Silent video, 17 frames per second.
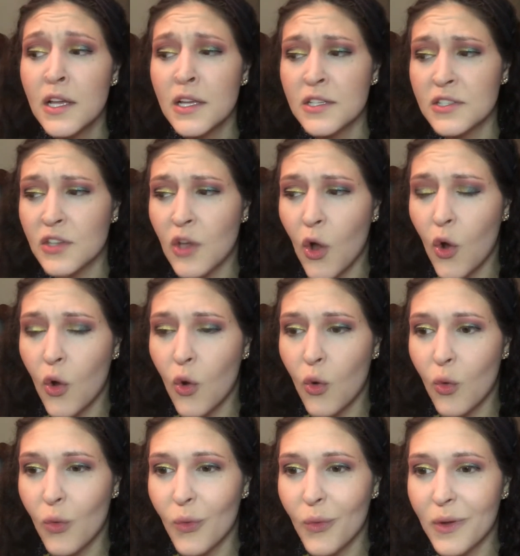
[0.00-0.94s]

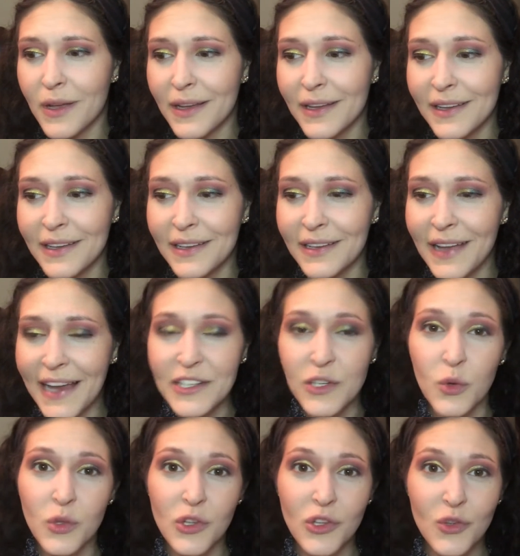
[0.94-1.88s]
so I
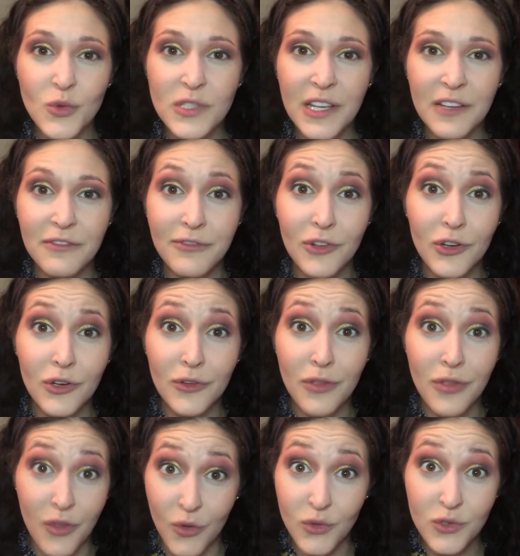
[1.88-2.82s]
don't use it for
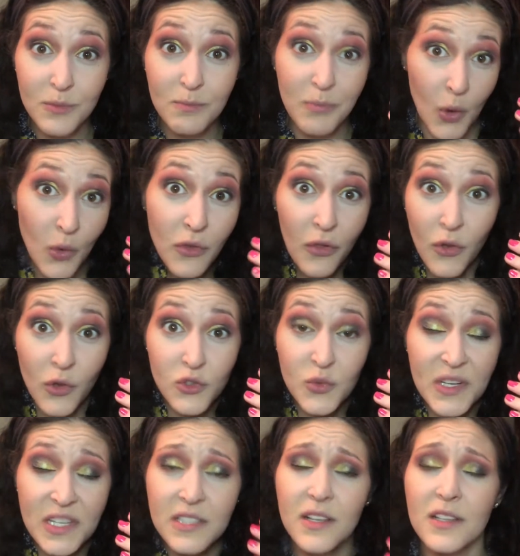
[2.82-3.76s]
both of those
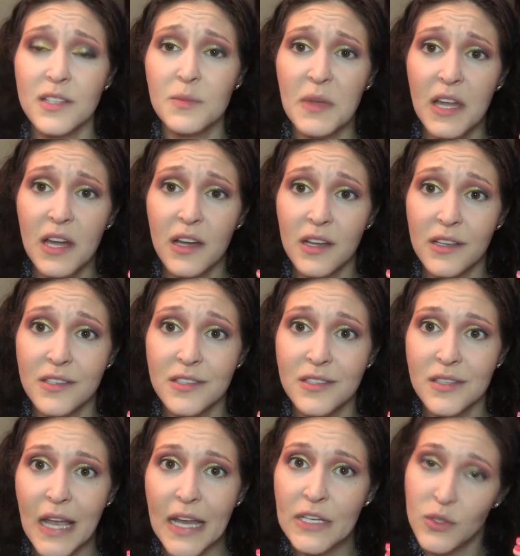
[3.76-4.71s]
reasons,
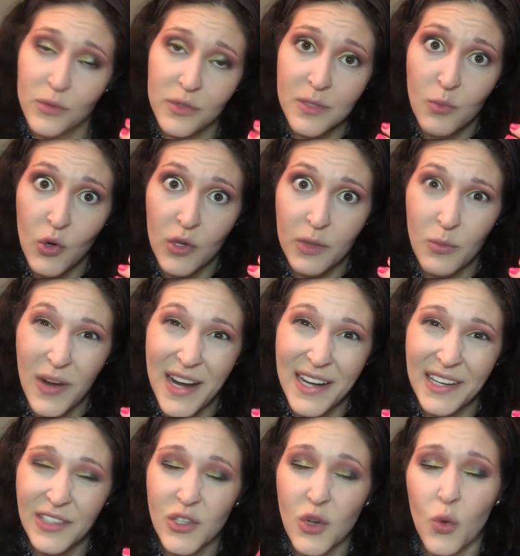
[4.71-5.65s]
because I don't support the
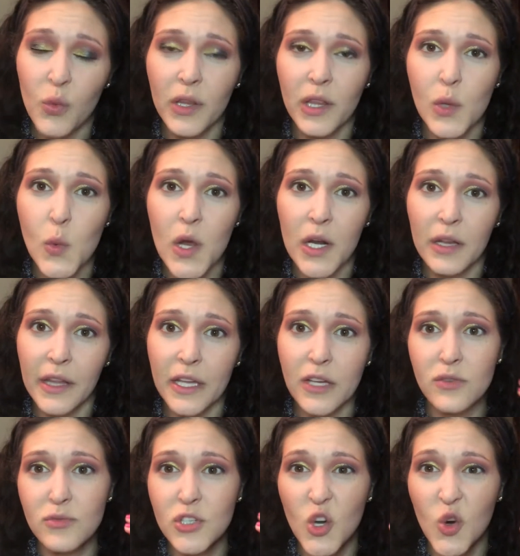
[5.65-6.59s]
brand and don't really want to like
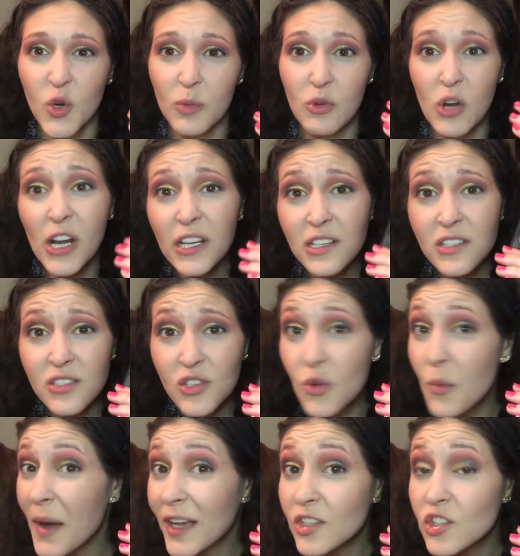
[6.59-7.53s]
show her products
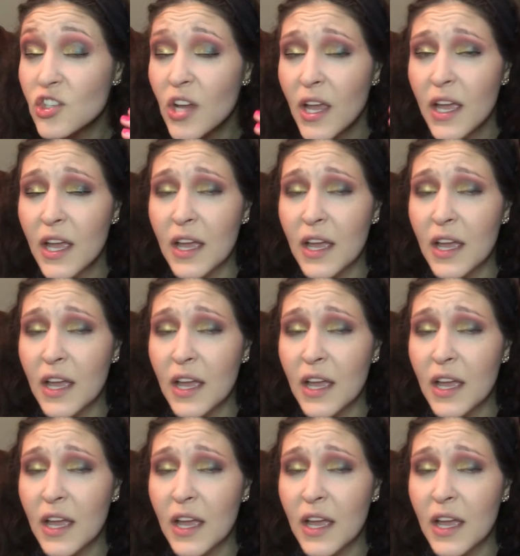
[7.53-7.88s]
too much,